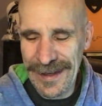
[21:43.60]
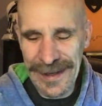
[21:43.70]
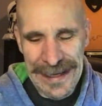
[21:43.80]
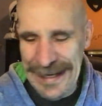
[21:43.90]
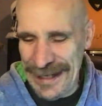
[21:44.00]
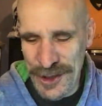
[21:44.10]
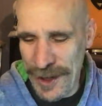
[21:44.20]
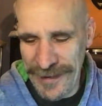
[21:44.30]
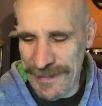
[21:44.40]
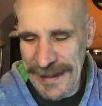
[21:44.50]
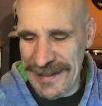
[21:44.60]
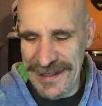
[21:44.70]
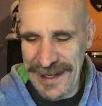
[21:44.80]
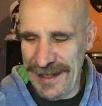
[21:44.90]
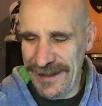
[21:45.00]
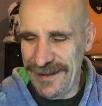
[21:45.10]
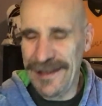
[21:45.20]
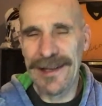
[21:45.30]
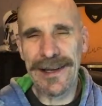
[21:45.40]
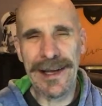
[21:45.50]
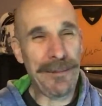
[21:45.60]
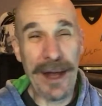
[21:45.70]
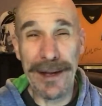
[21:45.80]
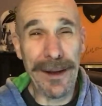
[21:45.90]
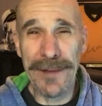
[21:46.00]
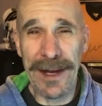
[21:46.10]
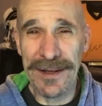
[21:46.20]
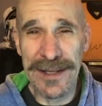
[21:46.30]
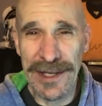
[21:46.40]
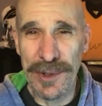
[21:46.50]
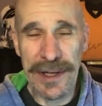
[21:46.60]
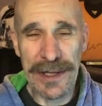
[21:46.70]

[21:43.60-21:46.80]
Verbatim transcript: it, it drives me insane. And I'm not, I'm not exaggerating.